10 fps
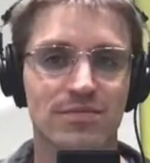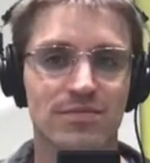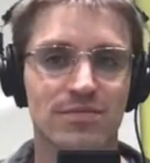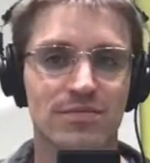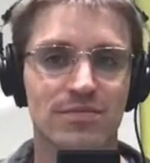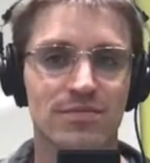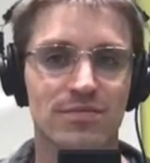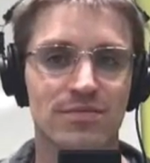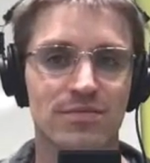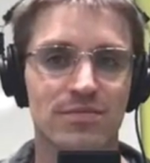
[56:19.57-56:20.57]

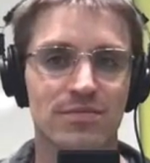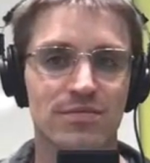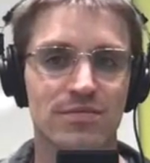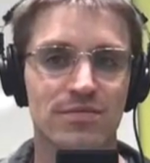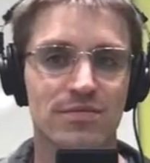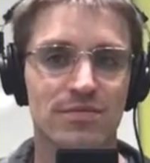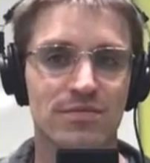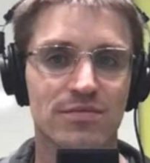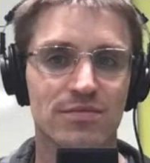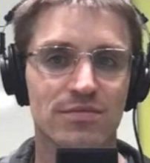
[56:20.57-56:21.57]

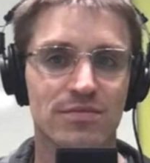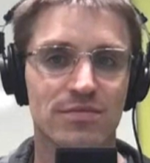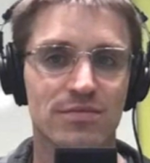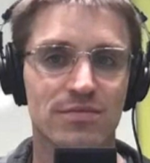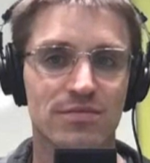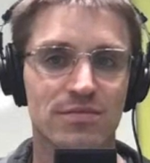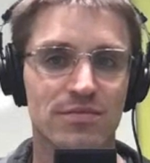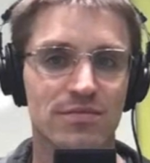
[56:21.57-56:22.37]
(silent)